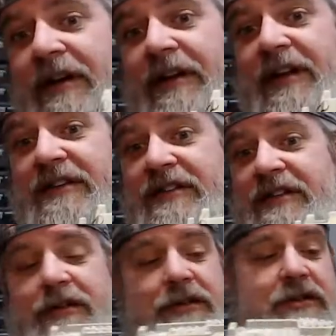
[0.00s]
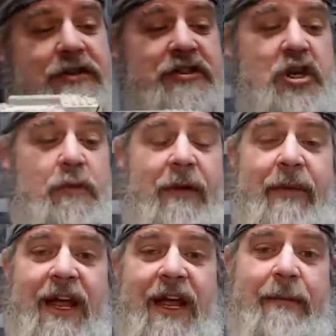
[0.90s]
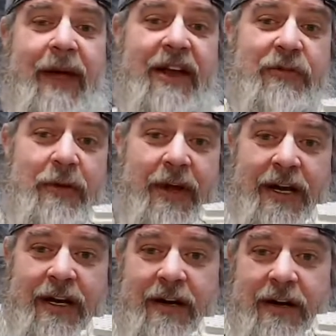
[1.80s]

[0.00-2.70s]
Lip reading: this super big base plate